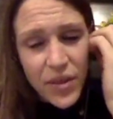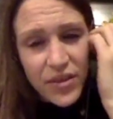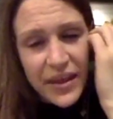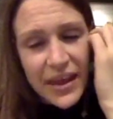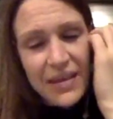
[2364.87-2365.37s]

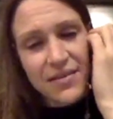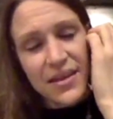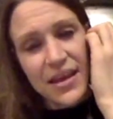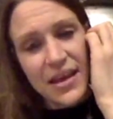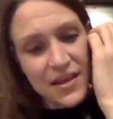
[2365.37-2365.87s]

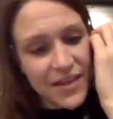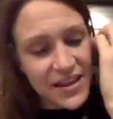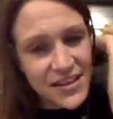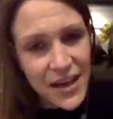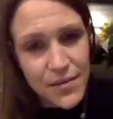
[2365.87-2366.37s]

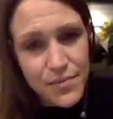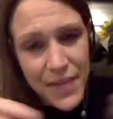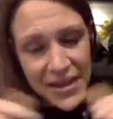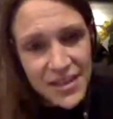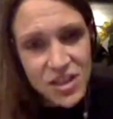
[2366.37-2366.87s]
they send
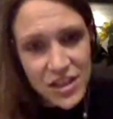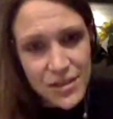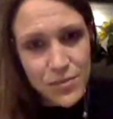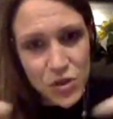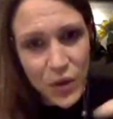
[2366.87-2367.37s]

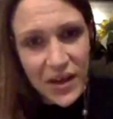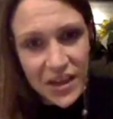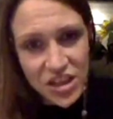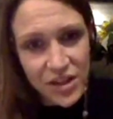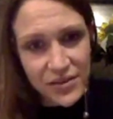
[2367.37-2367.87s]
messages between
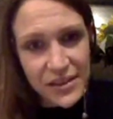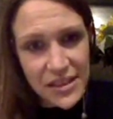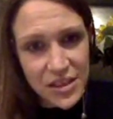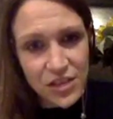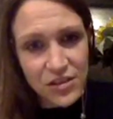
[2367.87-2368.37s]
each other,
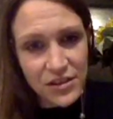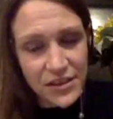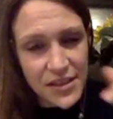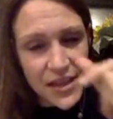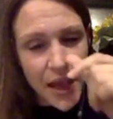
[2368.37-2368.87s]
these
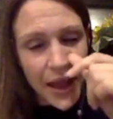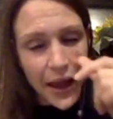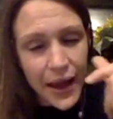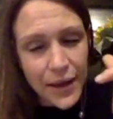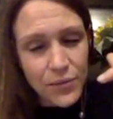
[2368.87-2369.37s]
neurons,
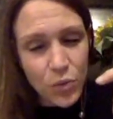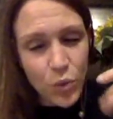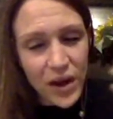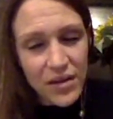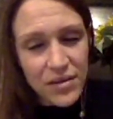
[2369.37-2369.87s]

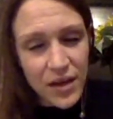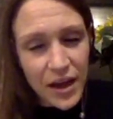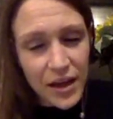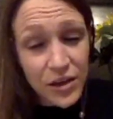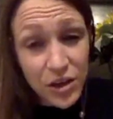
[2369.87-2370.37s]
with
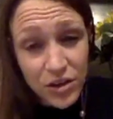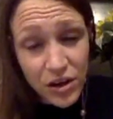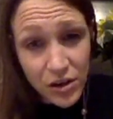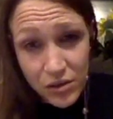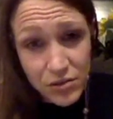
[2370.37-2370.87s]

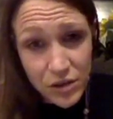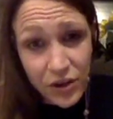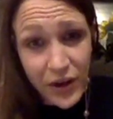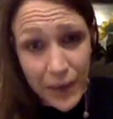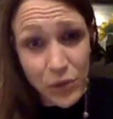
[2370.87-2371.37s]

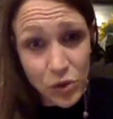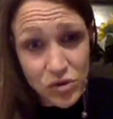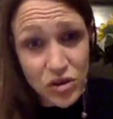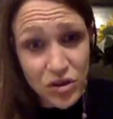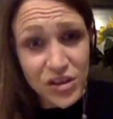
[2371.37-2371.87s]

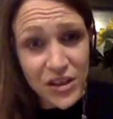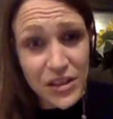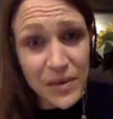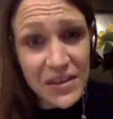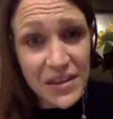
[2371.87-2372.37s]
neurochemicals,
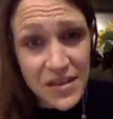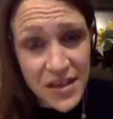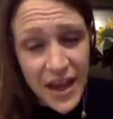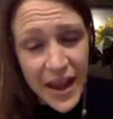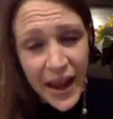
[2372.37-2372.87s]
neurotransmitters,
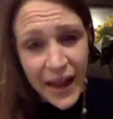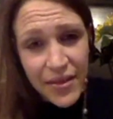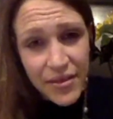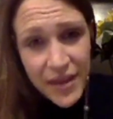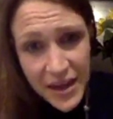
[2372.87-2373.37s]

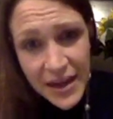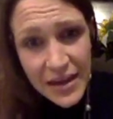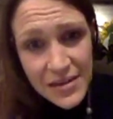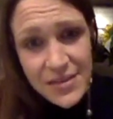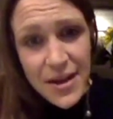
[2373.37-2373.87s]
and
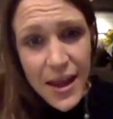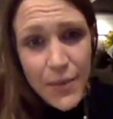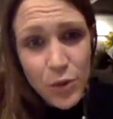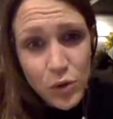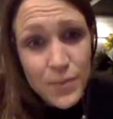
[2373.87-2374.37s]
these
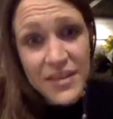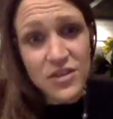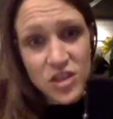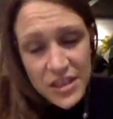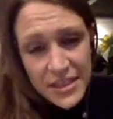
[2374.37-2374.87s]
chemical
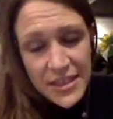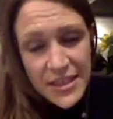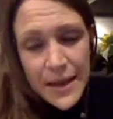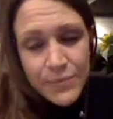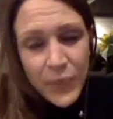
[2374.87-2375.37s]
messengers
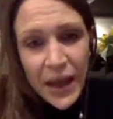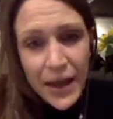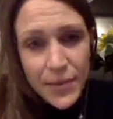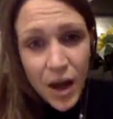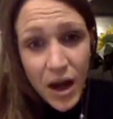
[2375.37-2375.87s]

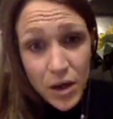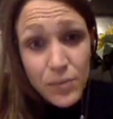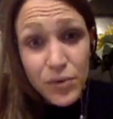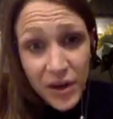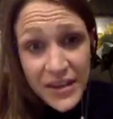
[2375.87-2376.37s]
are
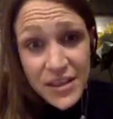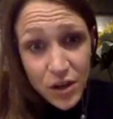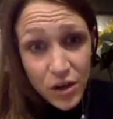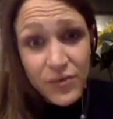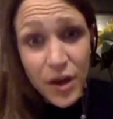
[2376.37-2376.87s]
comprised
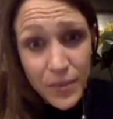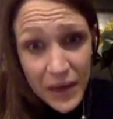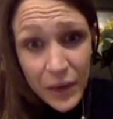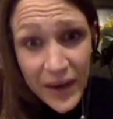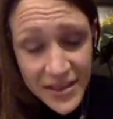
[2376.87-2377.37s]
of
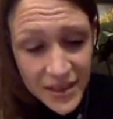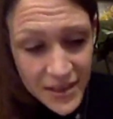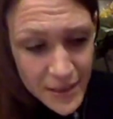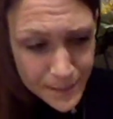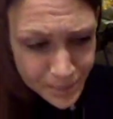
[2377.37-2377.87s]
amino
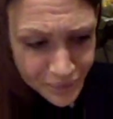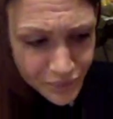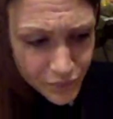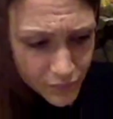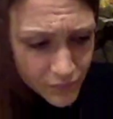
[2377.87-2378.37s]
acids.
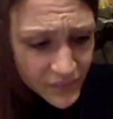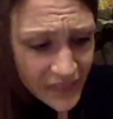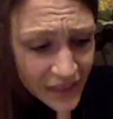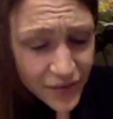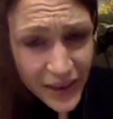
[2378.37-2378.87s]

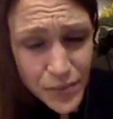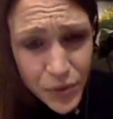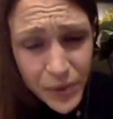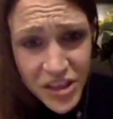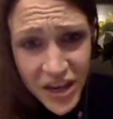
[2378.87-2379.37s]
In fact,
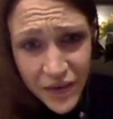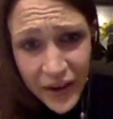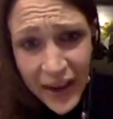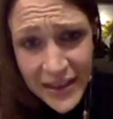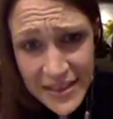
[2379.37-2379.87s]
pretty much
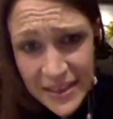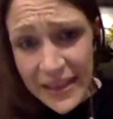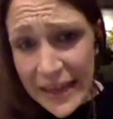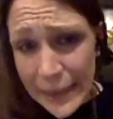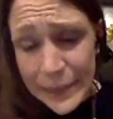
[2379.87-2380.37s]
every
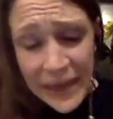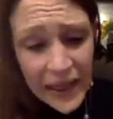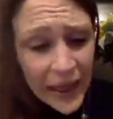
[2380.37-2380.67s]
enzyme,